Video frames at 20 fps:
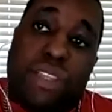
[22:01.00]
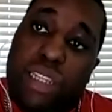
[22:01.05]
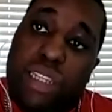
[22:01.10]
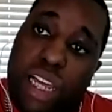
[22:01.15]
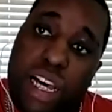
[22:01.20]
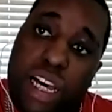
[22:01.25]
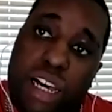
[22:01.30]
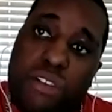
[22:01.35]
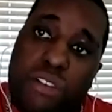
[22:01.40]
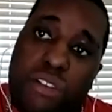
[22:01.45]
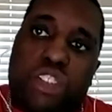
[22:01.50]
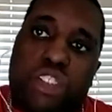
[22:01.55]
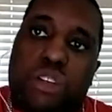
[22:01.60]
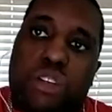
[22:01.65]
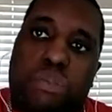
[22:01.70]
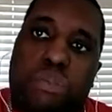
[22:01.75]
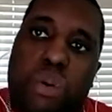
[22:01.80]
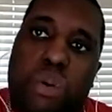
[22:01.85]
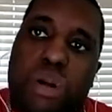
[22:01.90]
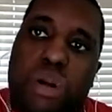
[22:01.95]
have to love,
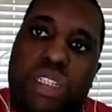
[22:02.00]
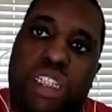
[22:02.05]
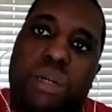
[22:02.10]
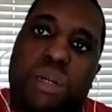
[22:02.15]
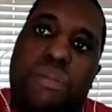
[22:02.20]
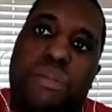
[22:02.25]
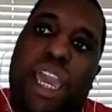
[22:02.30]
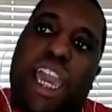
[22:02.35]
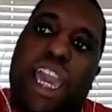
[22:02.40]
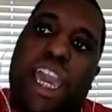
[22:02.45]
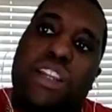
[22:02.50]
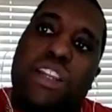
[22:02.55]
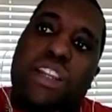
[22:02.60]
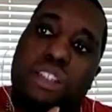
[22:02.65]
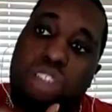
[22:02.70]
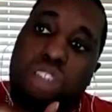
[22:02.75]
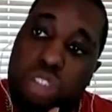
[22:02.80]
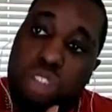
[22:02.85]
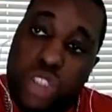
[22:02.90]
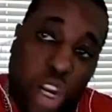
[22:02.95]
support them, and
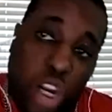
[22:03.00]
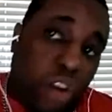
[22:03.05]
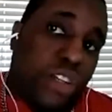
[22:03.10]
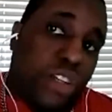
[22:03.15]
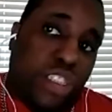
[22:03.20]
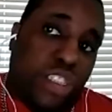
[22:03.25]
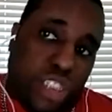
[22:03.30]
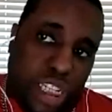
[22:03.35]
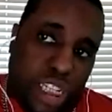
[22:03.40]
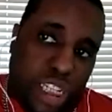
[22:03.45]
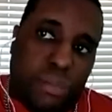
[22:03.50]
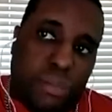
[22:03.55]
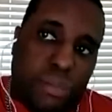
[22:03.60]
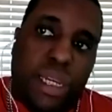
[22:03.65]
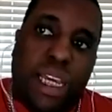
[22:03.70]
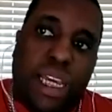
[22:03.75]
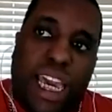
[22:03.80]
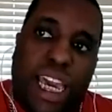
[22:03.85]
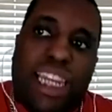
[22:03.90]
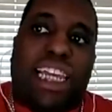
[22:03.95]
nourish them
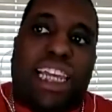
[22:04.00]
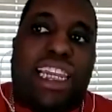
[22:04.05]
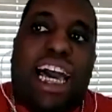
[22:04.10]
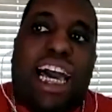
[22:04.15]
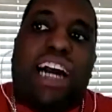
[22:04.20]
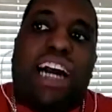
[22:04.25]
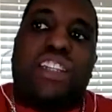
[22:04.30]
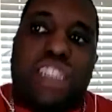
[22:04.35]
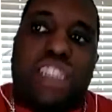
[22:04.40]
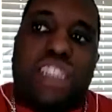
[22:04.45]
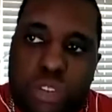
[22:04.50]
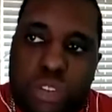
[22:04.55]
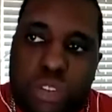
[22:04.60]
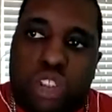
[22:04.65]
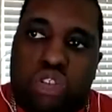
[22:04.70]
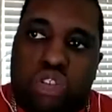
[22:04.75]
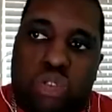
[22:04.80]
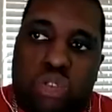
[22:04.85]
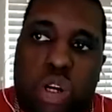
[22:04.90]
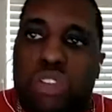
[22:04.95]
and allow them
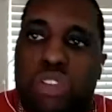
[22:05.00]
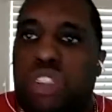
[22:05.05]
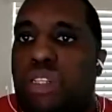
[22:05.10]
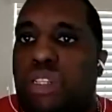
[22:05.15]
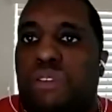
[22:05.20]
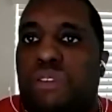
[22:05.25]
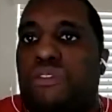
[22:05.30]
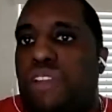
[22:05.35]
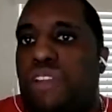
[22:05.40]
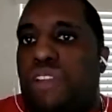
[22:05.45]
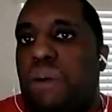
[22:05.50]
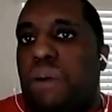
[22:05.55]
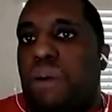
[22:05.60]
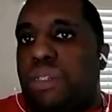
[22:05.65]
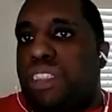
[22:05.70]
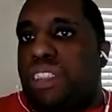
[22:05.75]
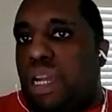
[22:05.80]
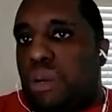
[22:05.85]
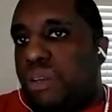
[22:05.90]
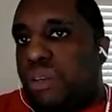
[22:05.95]
to grow to the
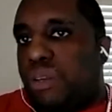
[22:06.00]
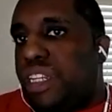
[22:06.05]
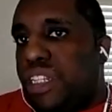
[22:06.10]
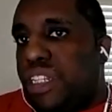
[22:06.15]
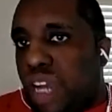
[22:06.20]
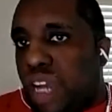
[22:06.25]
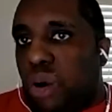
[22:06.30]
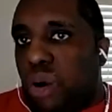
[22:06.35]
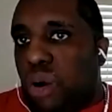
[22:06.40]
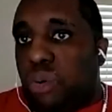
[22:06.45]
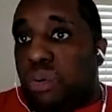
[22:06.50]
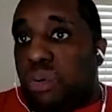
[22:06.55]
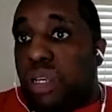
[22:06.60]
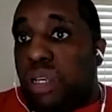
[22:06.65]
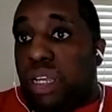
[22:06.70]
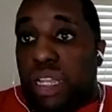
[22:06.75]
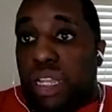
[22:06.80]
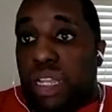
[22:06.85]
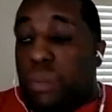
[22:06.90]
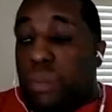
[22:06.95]
flowers that we know,
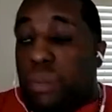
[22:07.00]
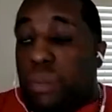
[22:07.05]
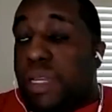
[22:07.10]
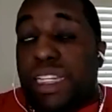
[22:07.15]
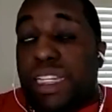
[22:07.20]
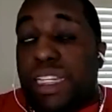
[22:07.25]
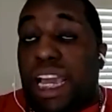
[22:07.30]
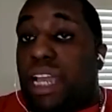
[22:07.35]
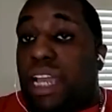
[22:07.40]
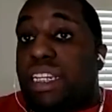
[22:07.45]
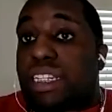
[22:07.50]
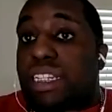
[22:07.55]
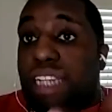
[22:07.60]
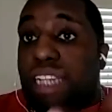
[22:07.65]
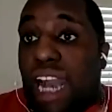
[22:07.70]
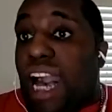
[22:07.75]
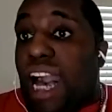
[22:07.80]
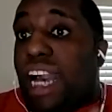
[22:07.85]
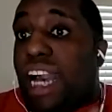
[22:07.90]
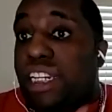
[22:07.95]
I mean, that
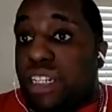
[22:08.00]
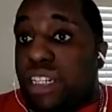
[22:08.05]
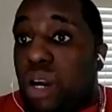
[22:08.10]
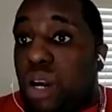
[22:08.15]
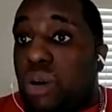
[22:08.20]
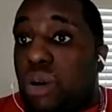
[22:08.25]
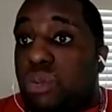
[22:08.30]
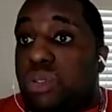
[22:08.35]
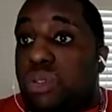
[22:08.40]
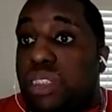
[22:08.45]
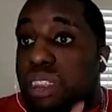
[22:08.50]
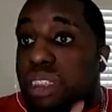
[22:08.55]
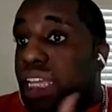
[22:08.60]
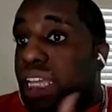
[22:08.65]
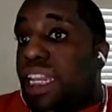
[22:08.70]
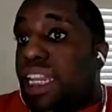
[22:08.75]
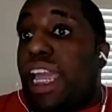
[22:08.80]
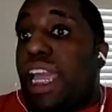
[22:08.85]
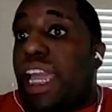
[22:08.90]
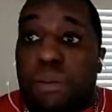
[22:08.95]
God knows
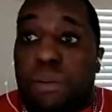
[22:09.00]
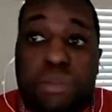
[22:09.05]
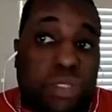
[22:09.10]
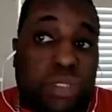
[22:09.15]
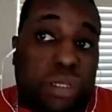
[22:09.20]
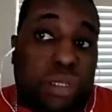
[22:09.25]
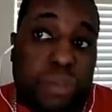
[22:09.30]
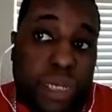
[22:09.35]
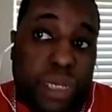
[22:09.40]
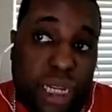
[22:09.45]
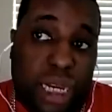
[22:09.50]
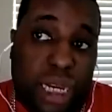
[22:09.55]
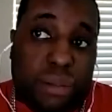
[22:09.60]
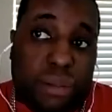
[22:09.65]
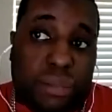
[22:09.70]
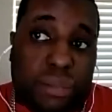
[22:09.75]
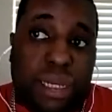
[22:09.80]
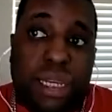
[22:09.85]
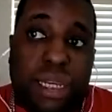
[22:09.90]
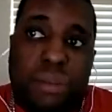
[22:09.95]
that they're able to
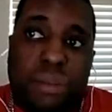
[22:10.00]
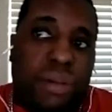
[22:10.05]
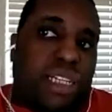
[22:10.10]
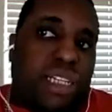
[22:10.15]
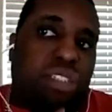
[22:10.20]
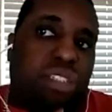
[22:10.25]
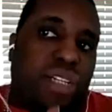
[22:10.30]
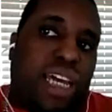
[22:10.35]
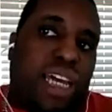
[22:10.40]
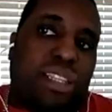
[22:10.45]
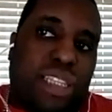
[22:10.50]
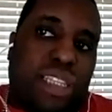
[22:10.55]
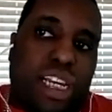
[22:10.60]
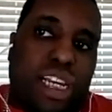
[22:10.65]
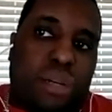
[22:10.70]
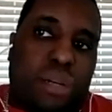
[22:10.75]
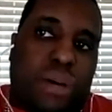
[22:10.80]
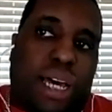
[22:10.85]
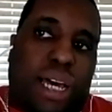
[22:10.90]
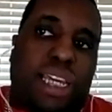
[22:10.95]
become. Because you got to
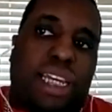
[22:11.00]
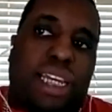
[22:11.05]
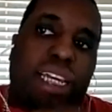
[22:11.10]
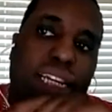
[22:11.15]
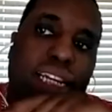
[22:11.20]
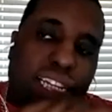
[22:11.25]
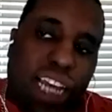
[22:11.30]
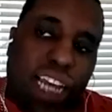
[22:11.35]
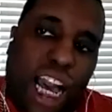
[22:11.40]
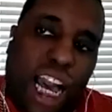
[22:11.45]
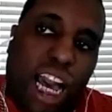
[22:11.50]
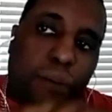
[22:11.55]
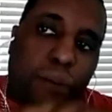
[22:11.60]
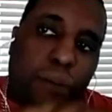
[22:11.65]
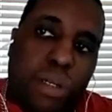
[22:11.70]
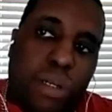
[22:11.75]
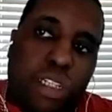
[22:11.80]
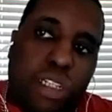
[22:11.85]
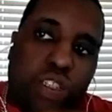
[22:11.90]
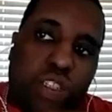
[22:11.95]
think about it.
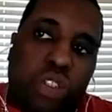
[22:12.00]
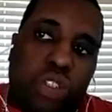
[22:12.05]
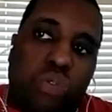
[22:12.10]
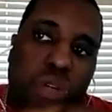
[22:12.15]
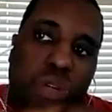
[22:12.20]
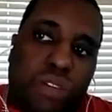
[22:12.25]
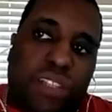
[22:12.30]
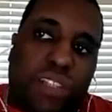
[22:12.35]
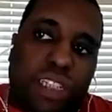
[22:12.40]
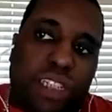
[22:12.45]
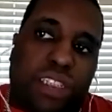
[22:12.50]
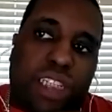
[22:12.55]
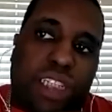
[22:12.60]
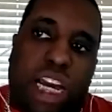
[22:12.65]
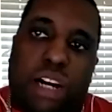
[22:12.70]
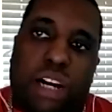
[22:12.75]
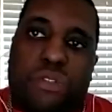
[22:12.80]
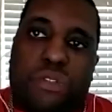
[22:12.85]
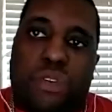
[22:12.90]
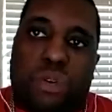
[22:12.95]
God put you with this
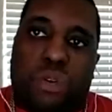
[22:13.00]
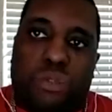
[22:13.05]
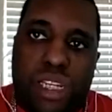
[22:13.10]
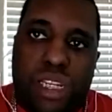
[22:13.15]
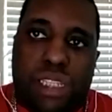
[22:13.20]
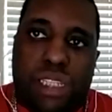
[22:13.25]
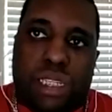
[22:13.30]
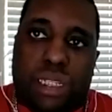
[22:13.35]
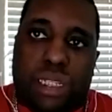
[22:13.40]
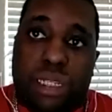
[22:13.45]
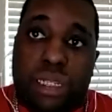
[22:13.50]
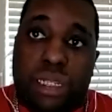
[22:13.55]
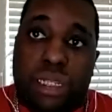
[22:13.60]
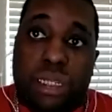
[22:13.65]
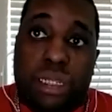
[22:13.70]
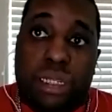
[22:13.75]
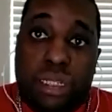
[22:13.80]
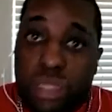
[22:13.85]
child for a reason.